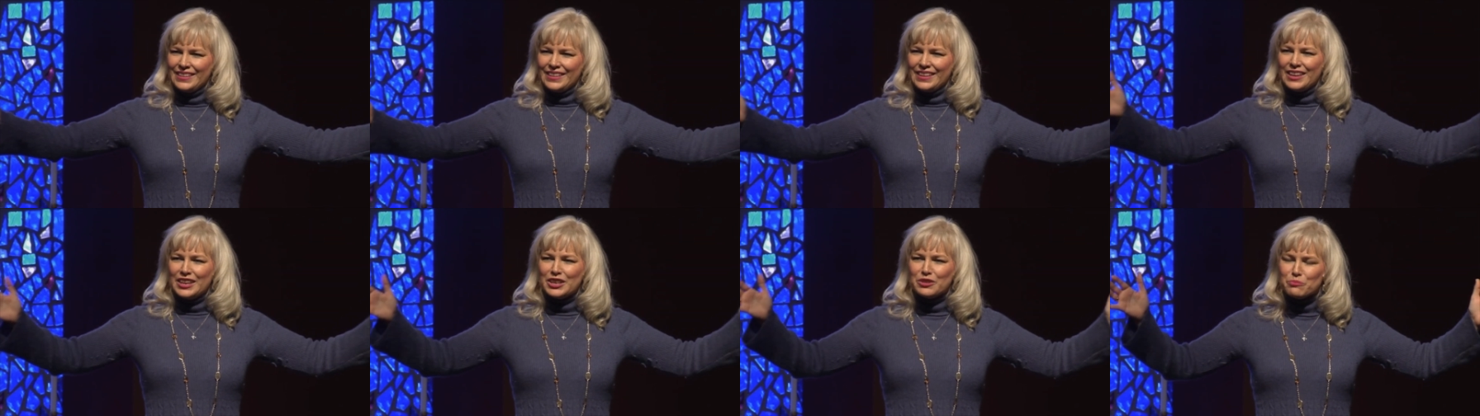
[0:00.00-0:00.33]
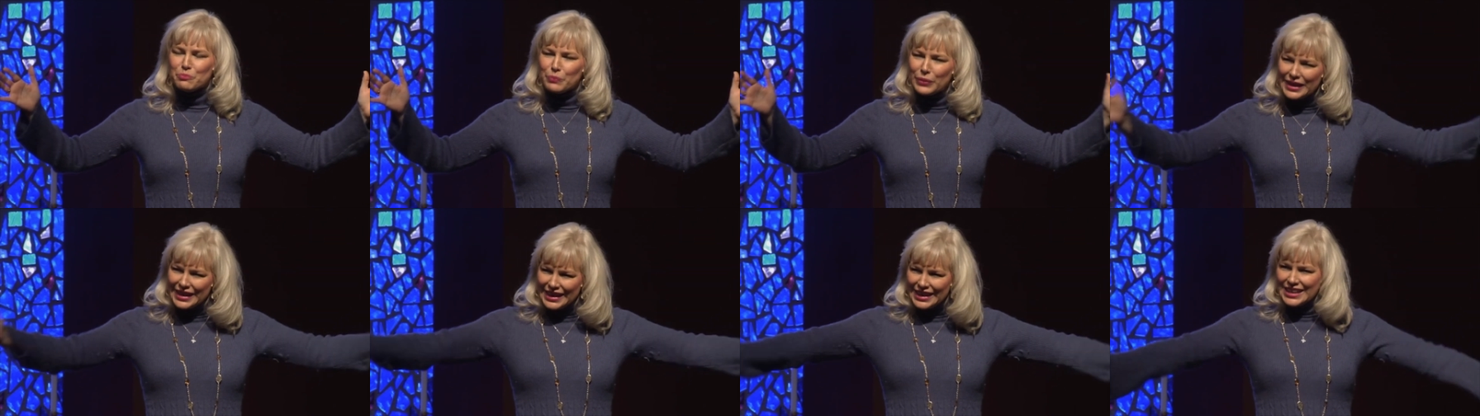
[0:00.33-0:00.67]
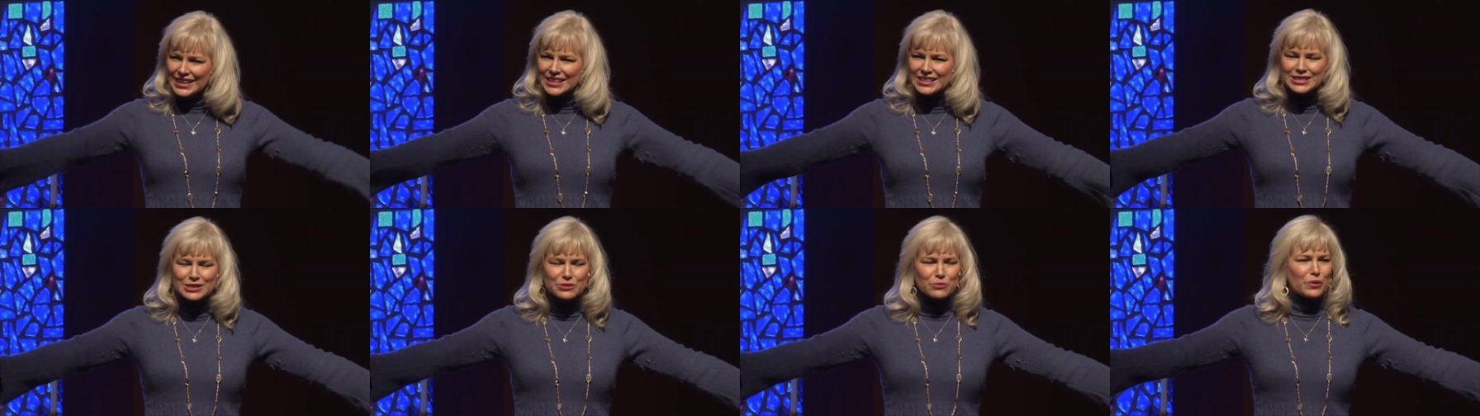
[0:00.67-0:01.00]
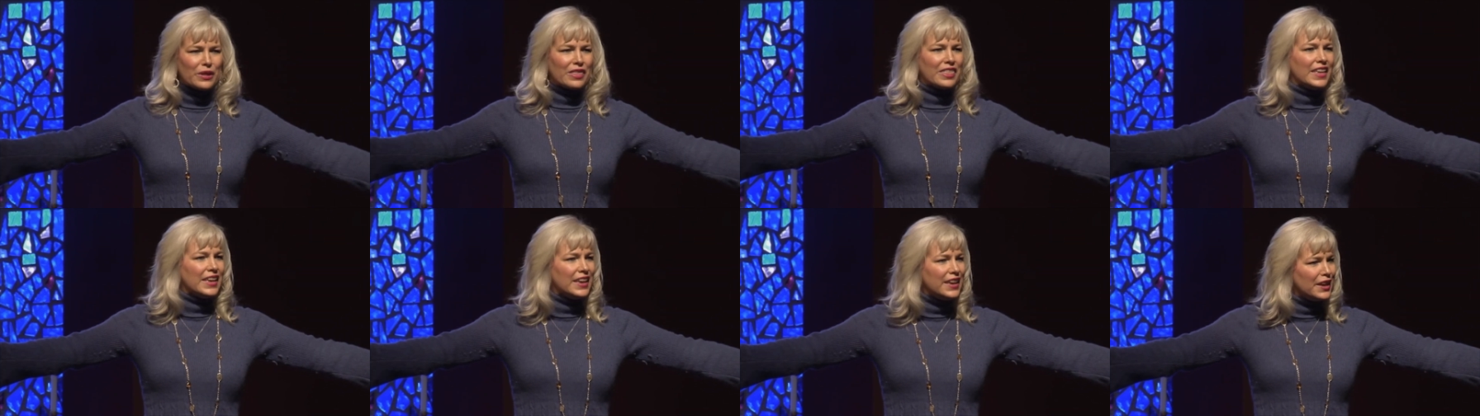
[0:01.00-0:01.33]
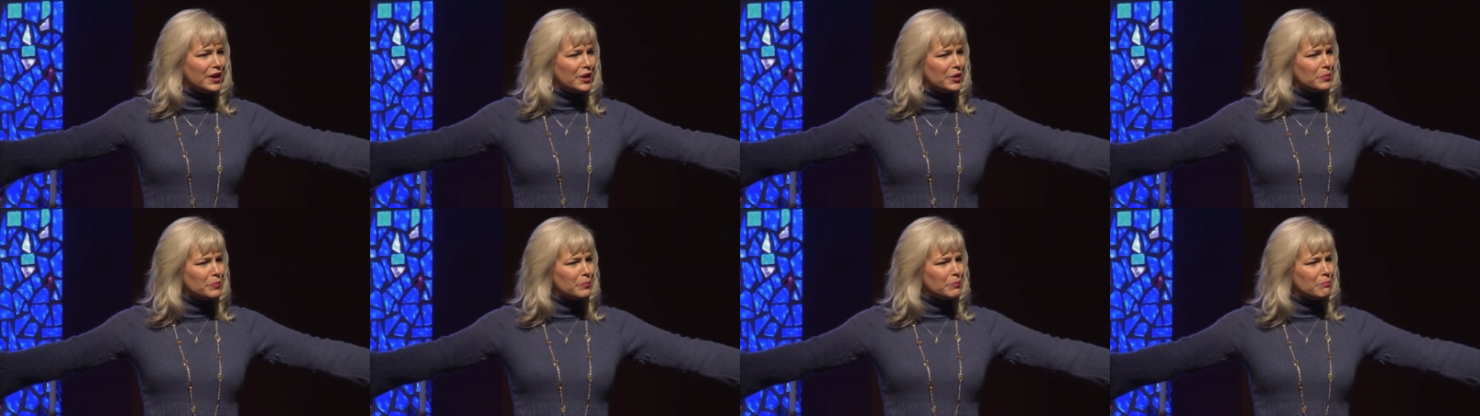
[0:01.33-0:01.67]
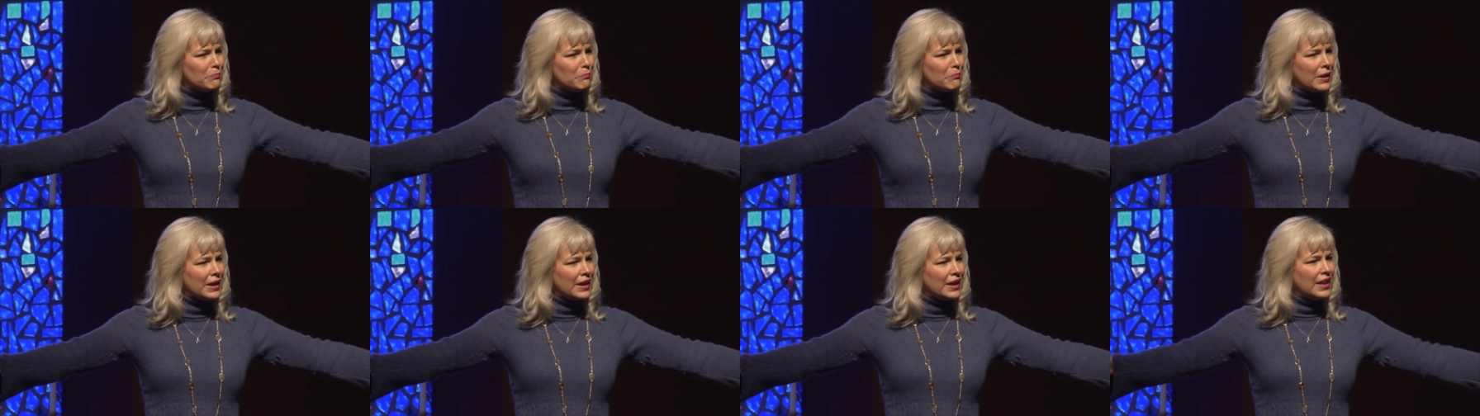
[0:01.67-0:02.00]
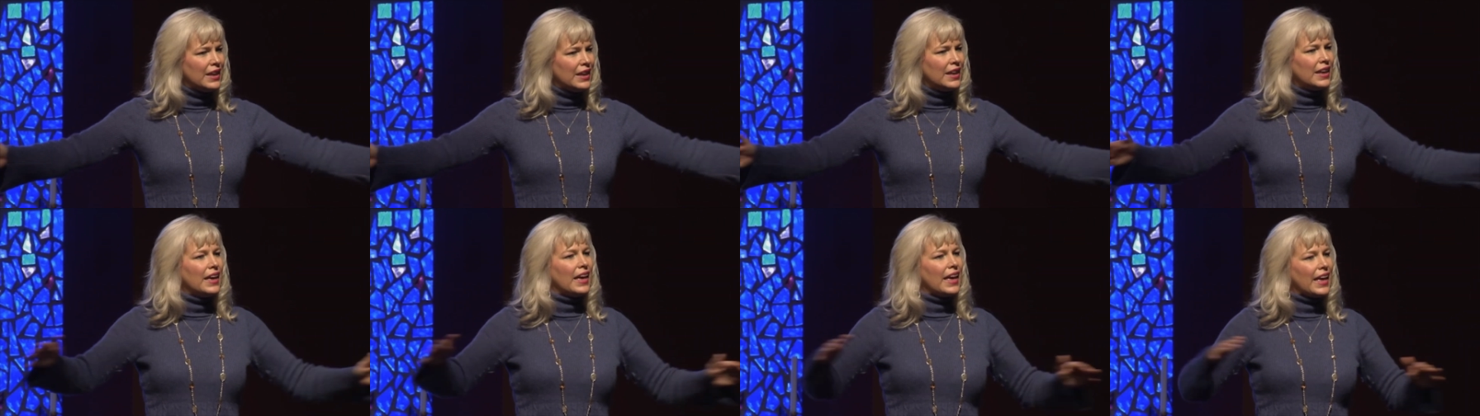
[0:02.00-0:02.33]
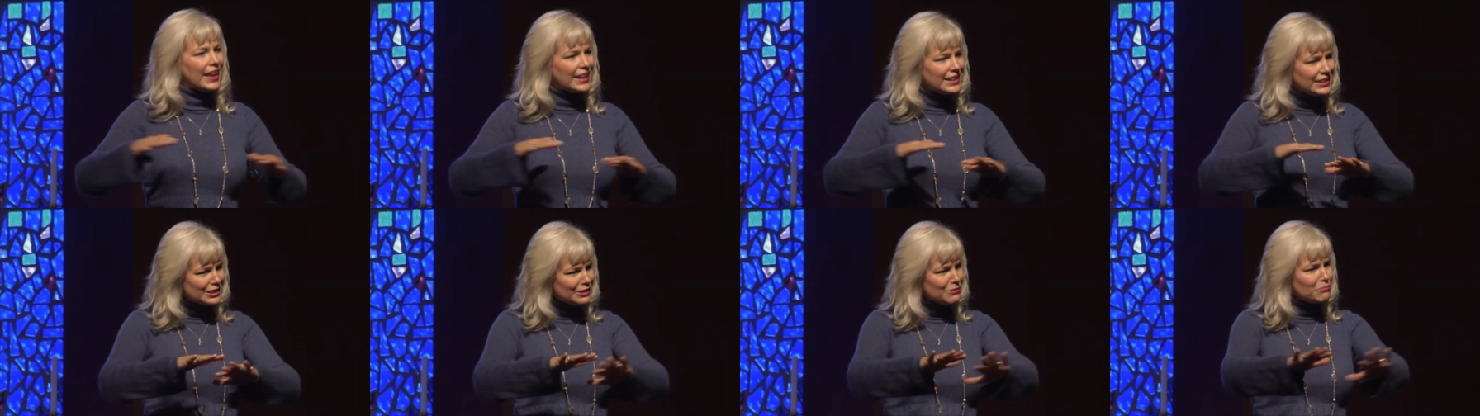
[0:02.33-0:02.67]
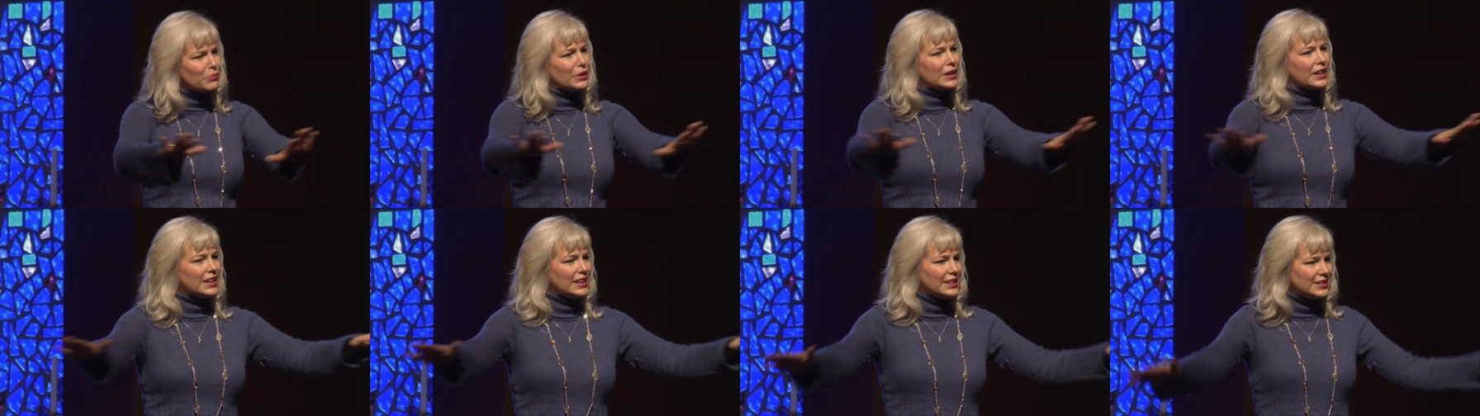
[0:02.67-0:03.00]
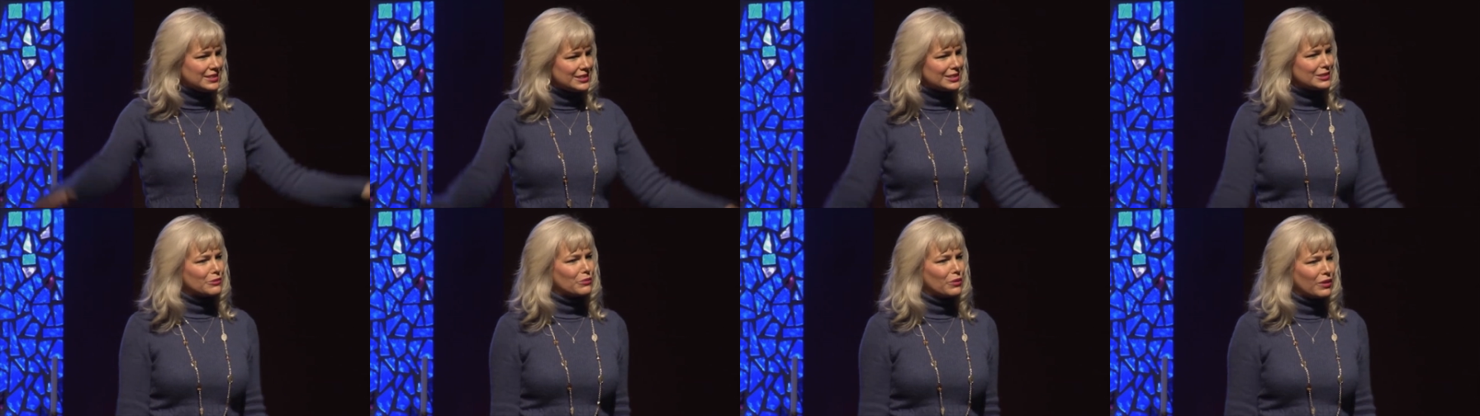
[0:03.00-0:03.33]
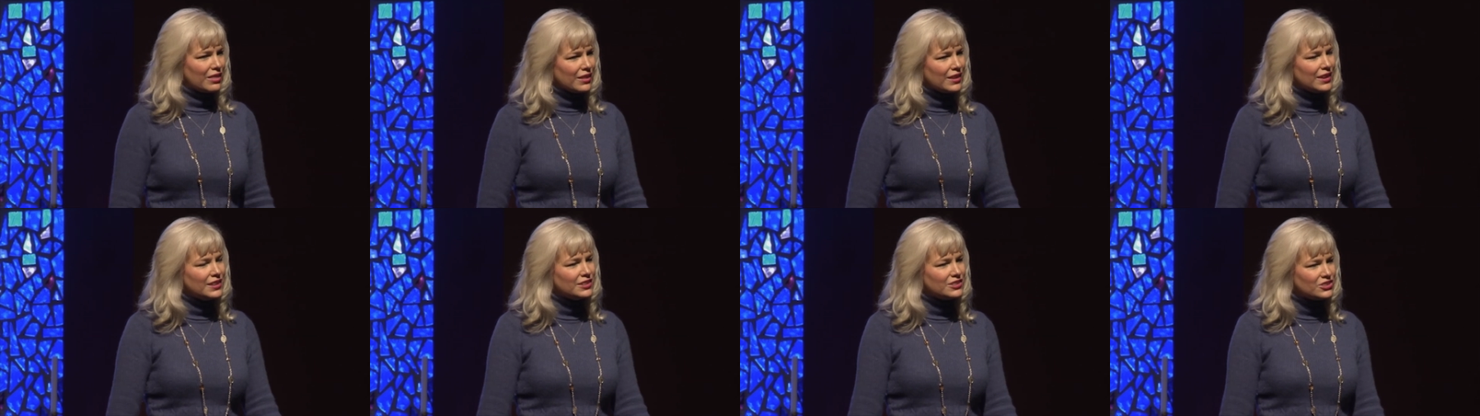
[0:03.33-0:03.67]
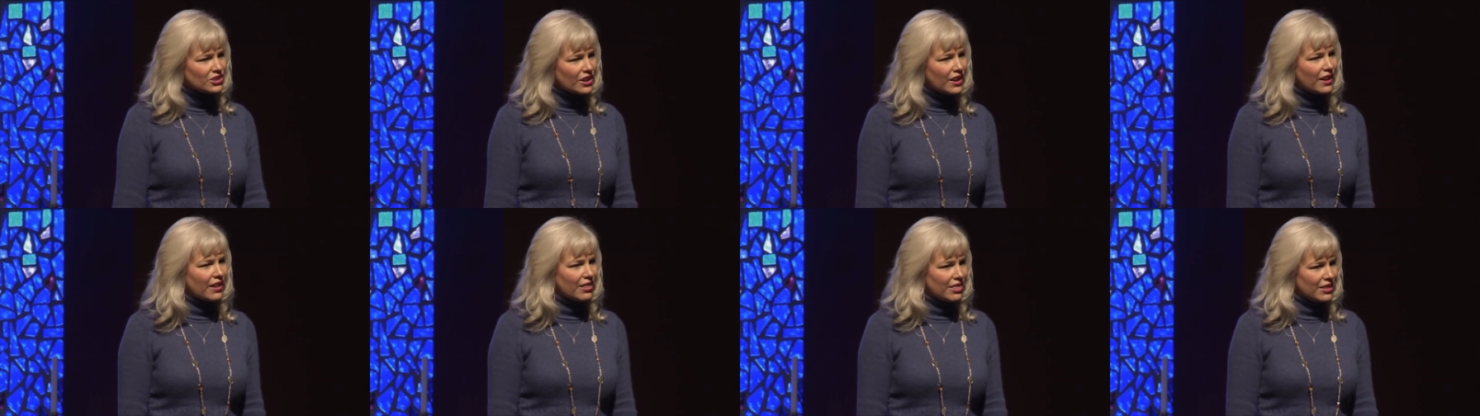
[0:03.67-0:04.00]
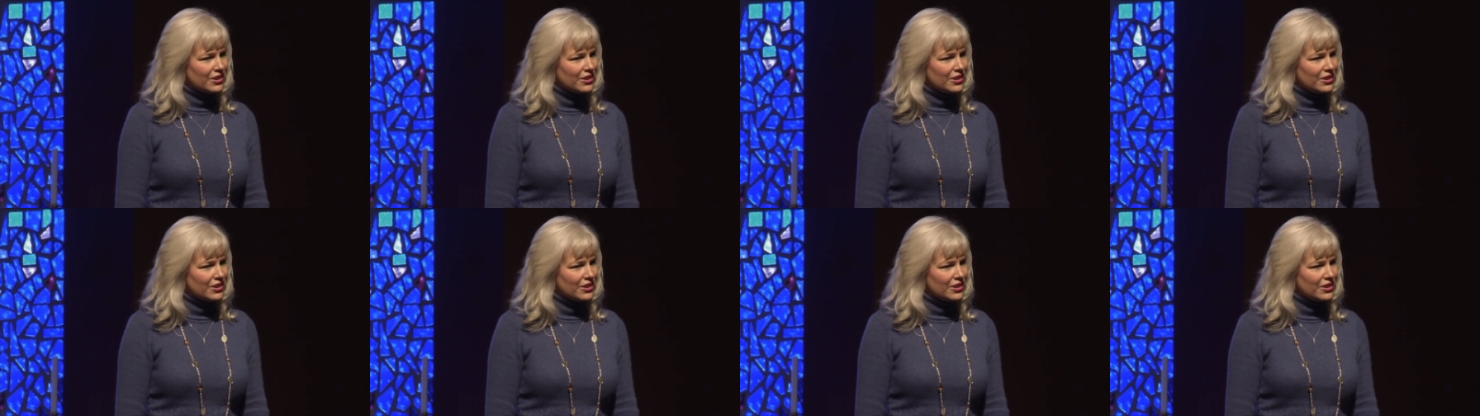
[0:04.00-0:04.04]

In peace with him and in peace with each other.